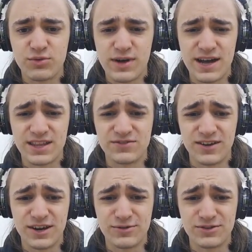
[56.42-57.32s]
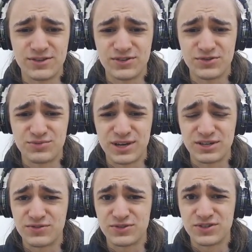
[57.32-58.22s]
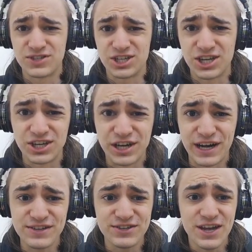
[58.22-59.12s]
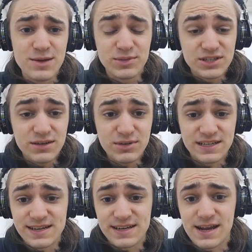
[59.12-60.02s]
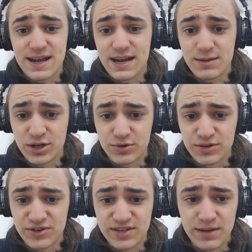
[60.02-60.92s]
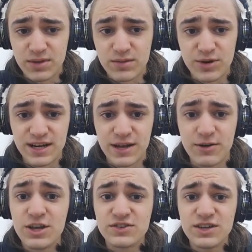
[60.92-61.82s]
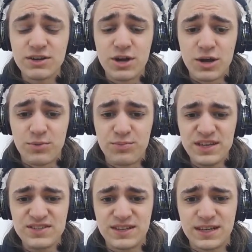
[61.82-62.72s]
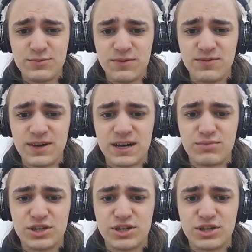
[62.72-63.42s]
know why. That's very disrespectful to the chicken gods, but somebody did it and I'm not going to stop them right now. So basically we've got a